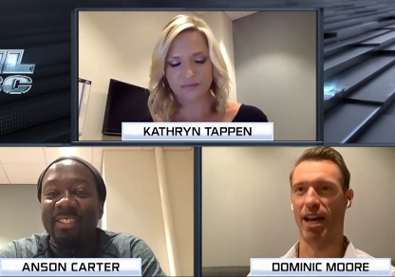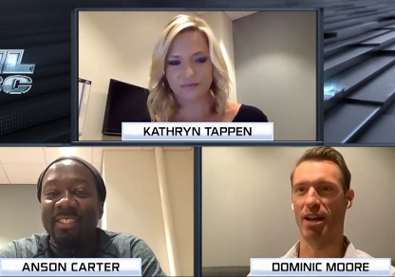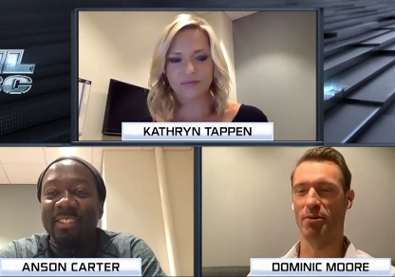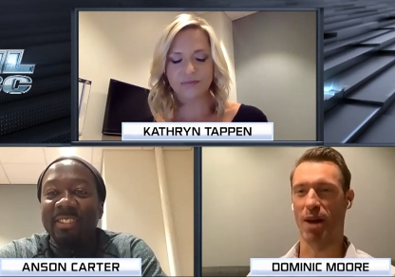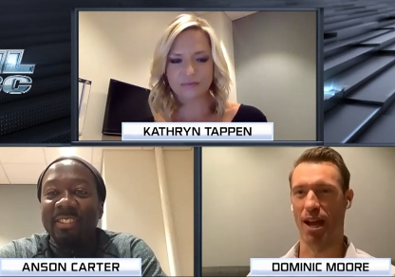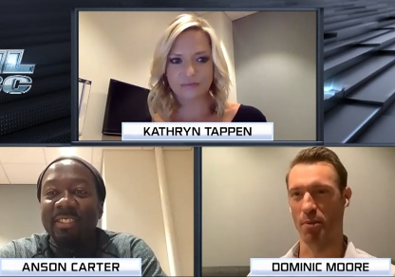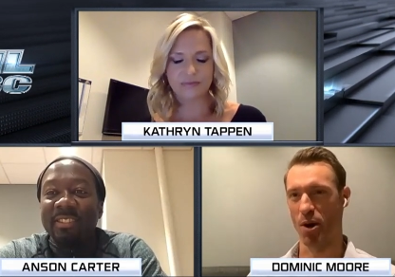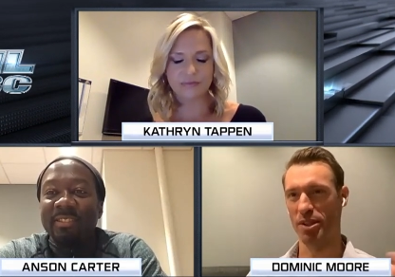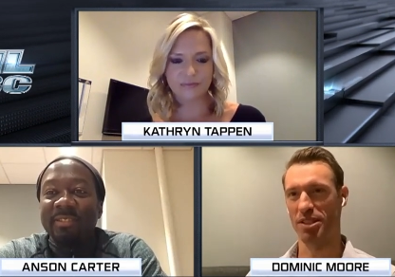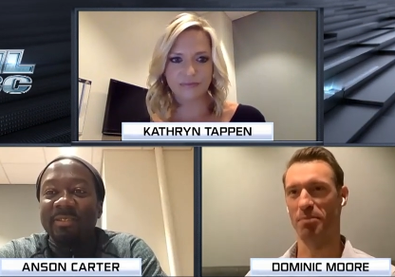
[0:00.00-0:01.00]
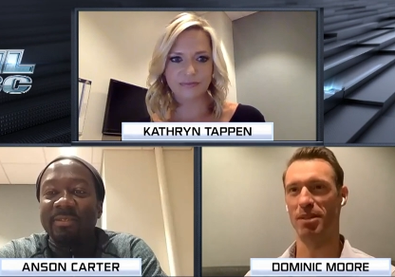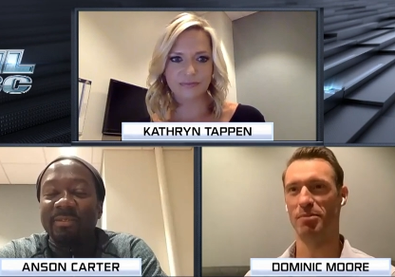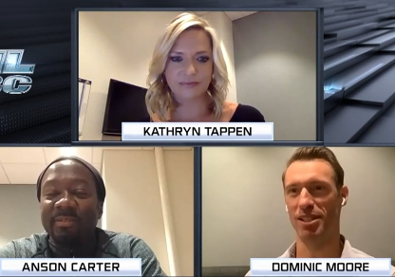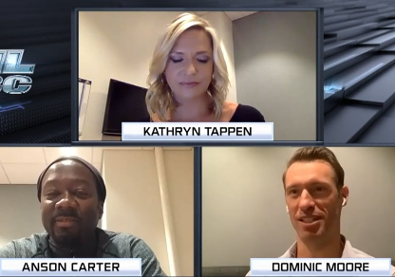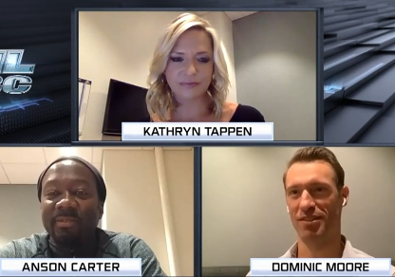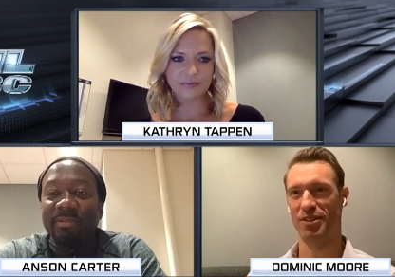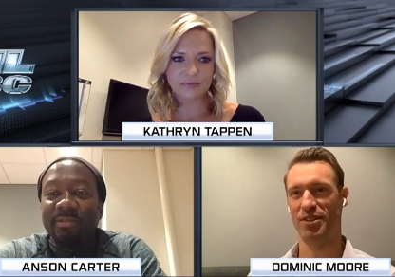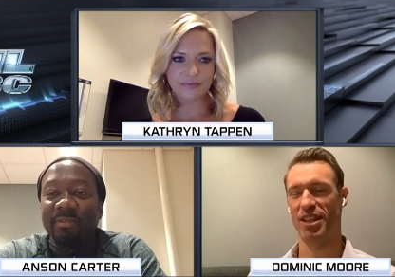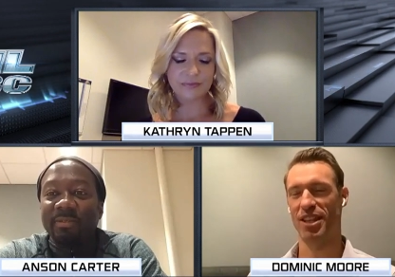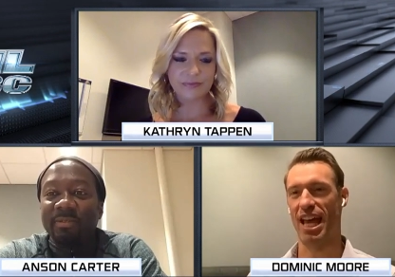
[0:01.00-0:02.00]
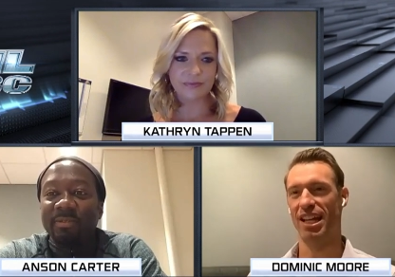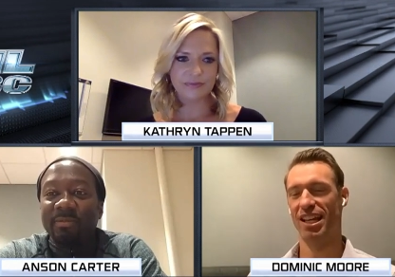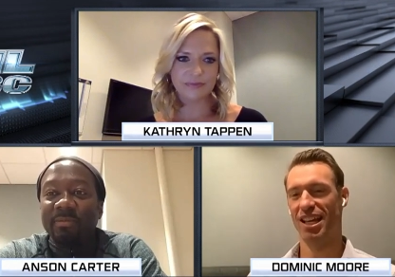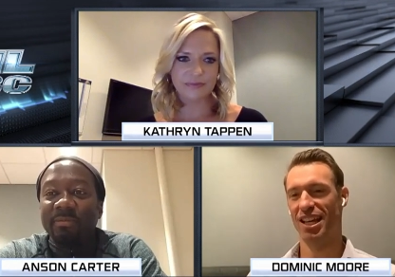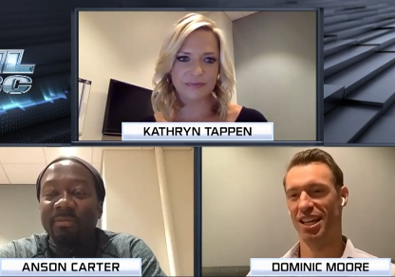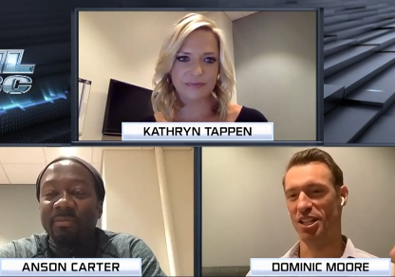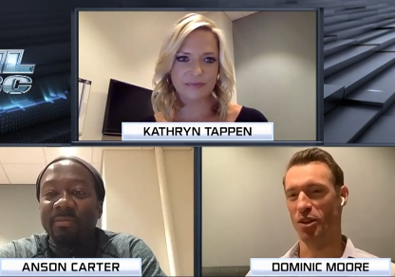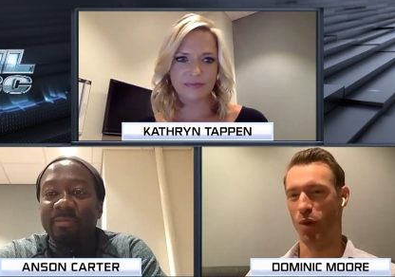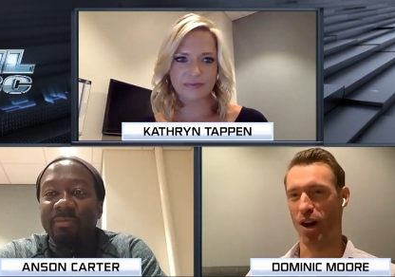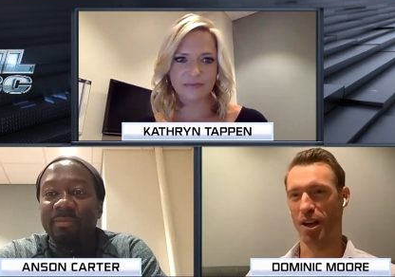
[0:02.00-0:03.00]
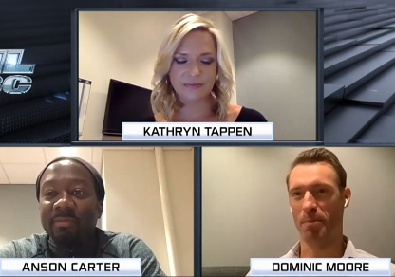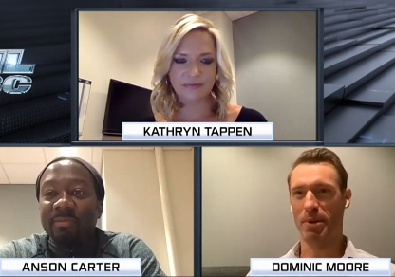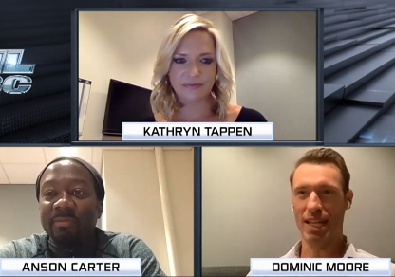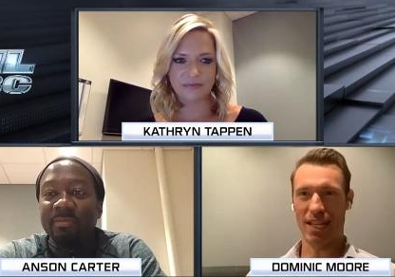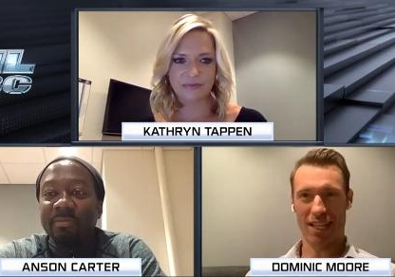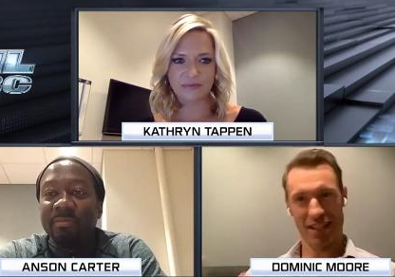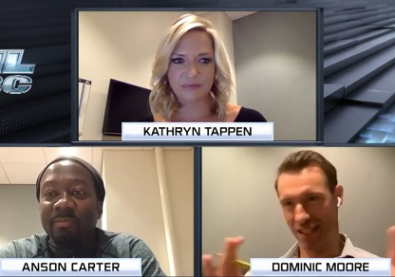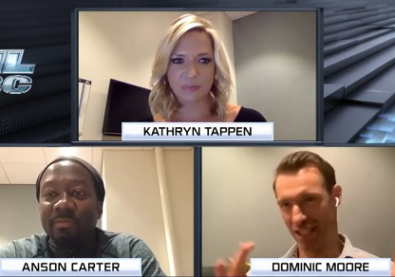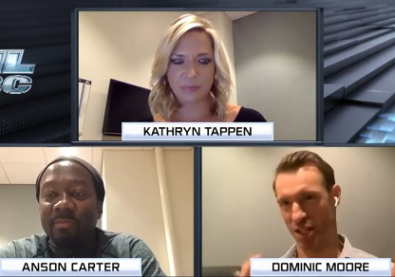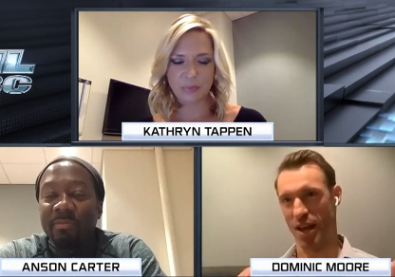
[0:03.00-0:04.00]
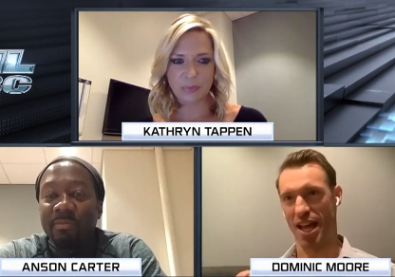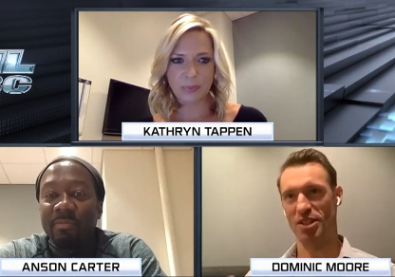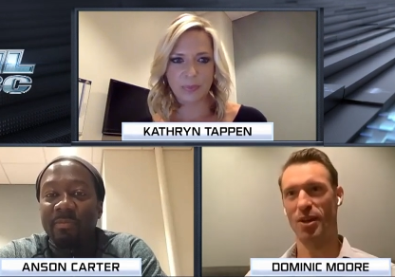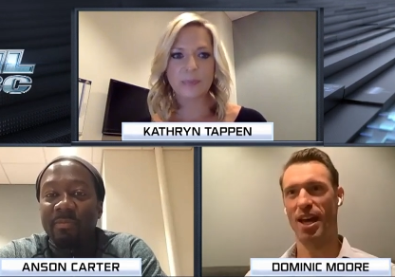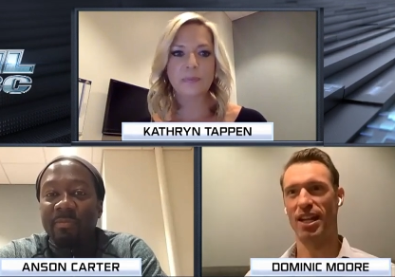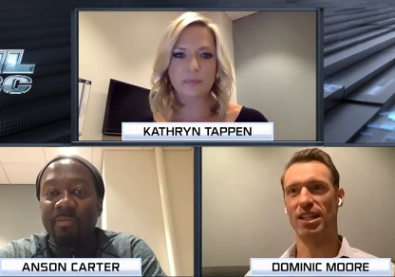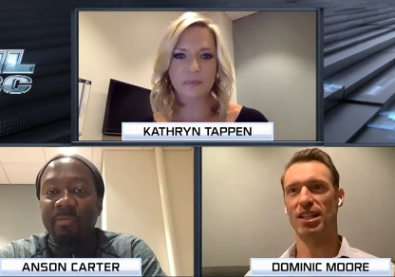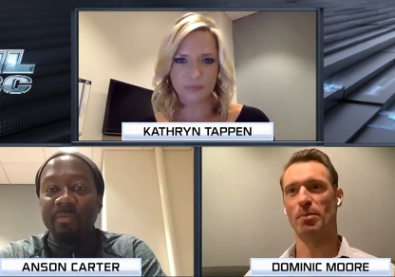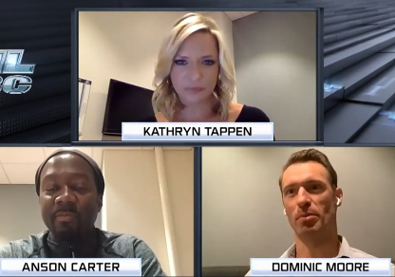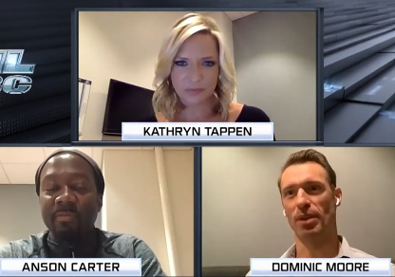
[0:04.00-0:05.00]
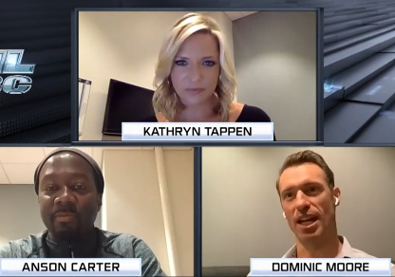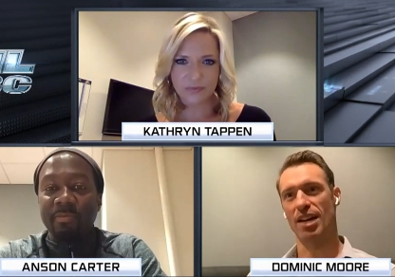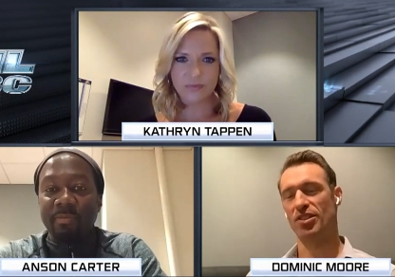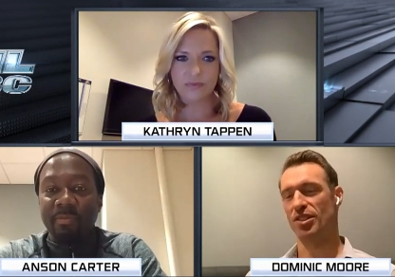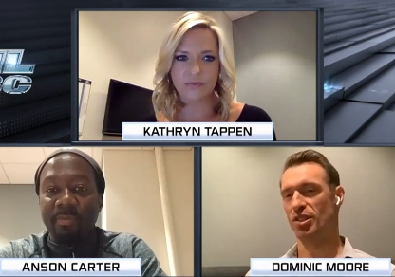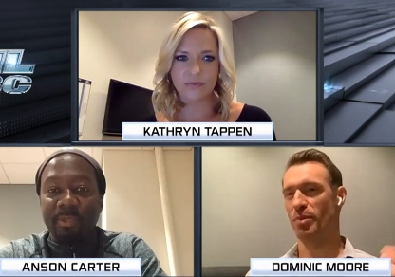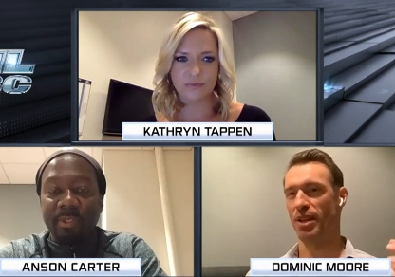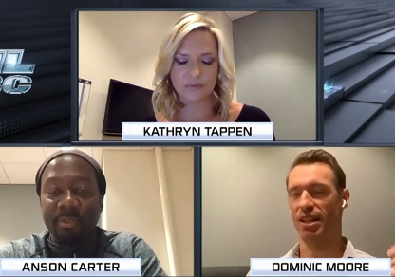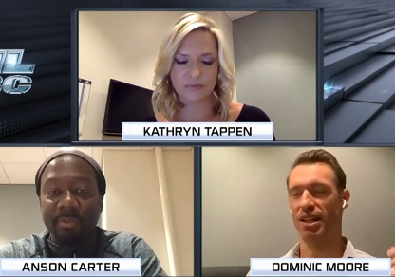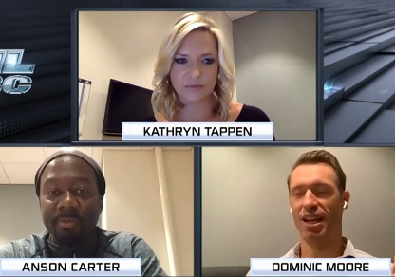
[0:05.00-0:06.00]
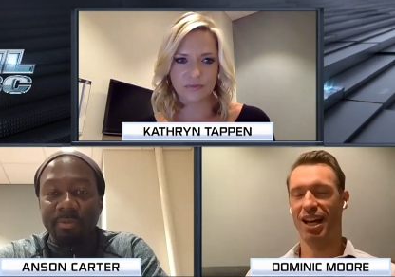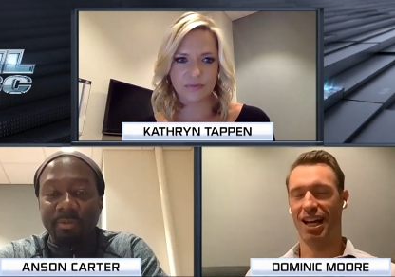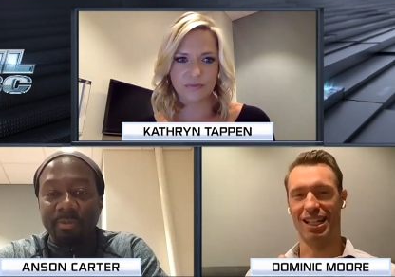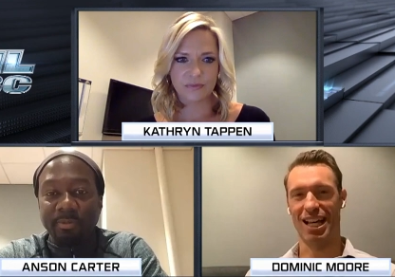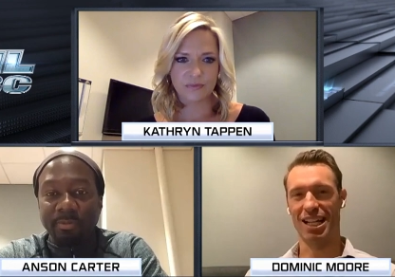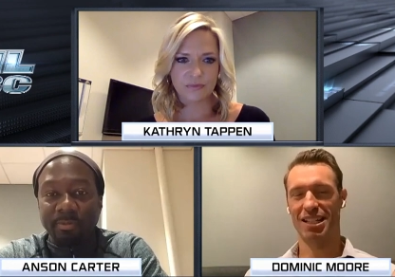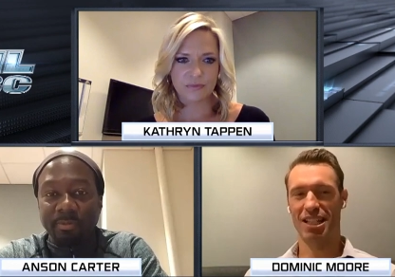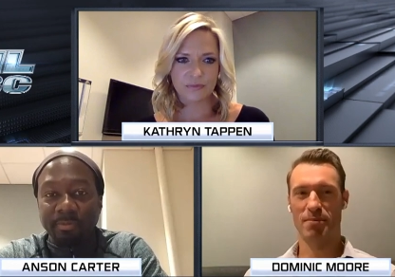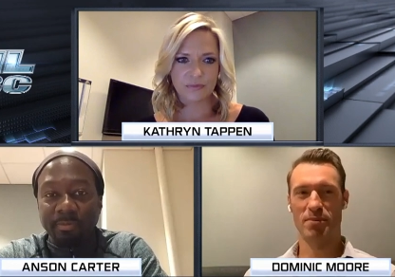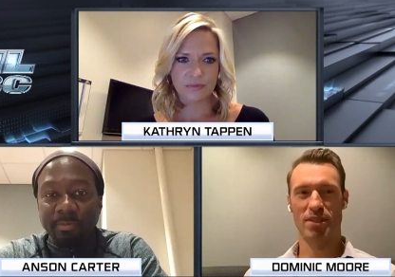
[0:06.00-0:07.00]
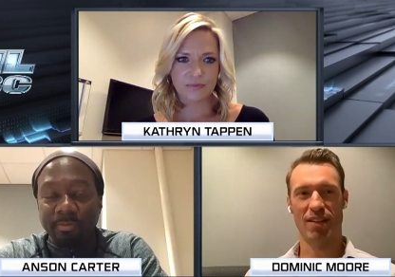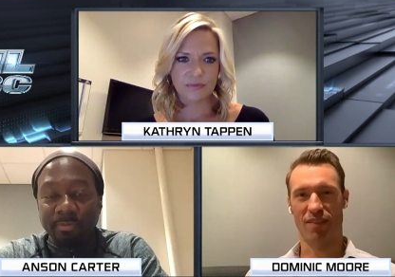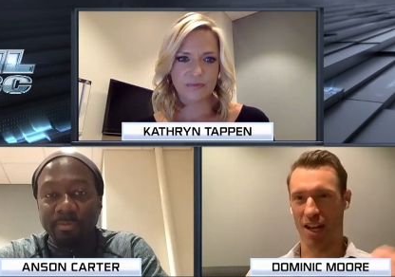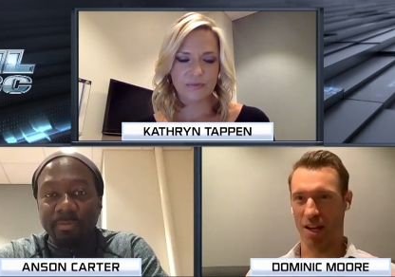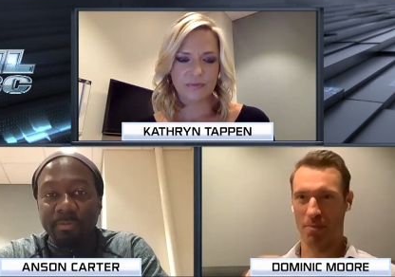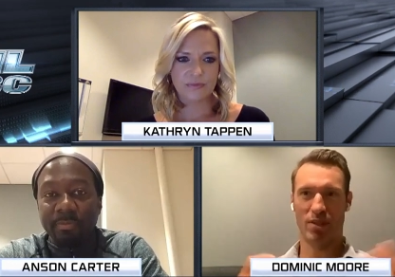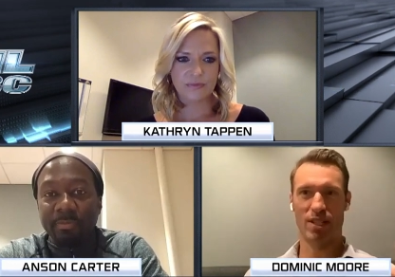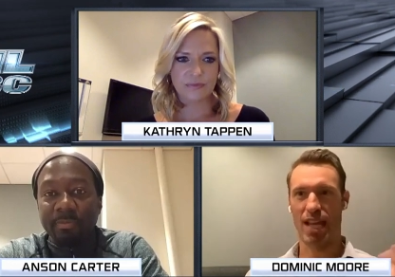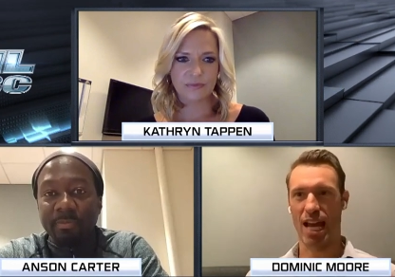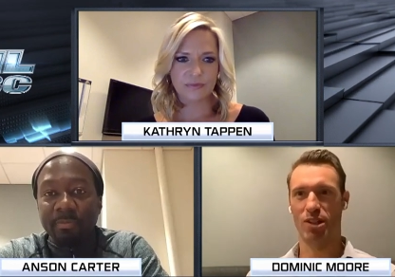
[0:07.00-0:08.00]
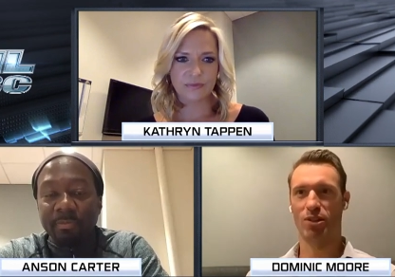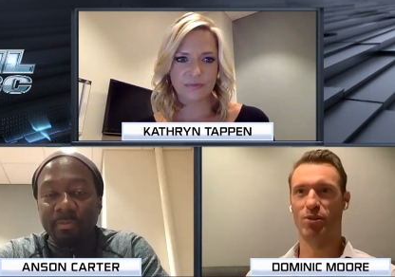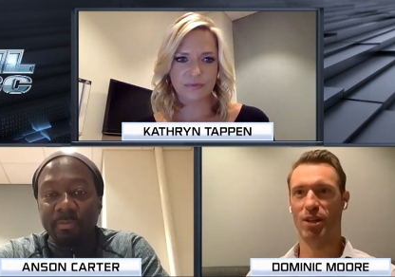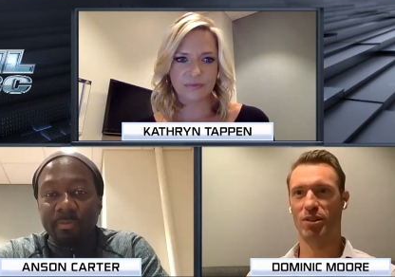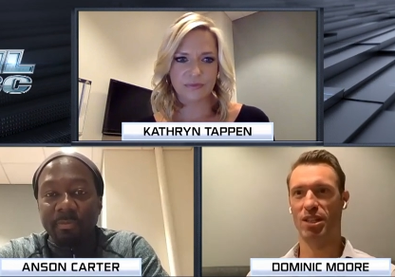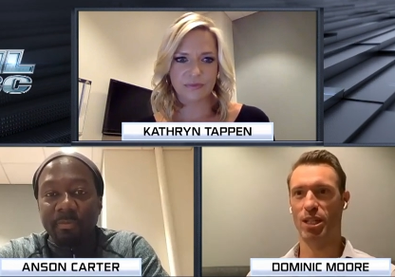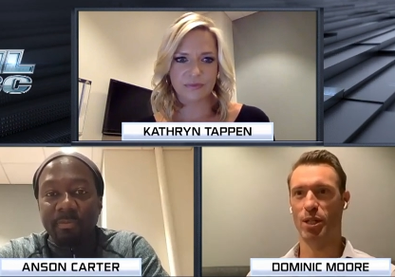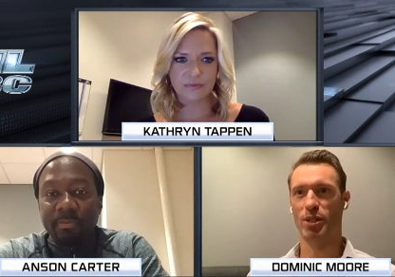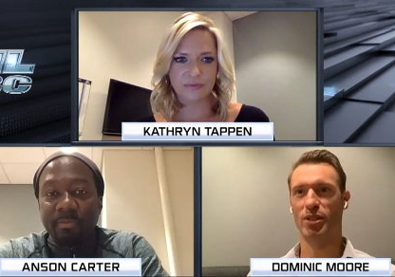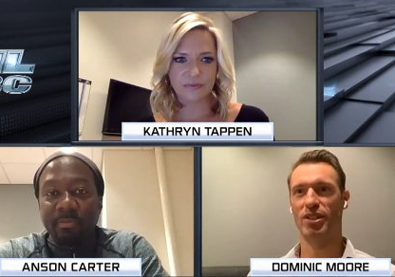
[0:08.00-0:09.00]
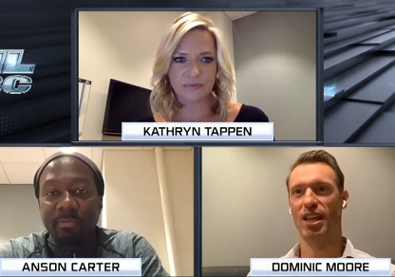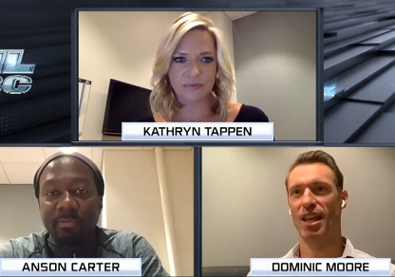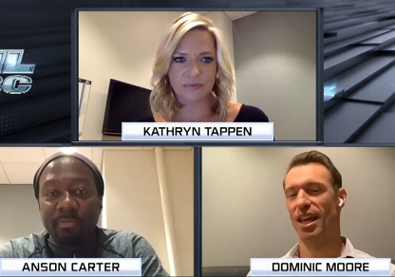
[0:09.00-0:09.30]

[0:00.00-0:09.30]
Speaker 1: I, I'm always a big believer that you want to peak, you know, as you head into the playoffs. There's been a lot of teams that have had ups and downs throughout the years.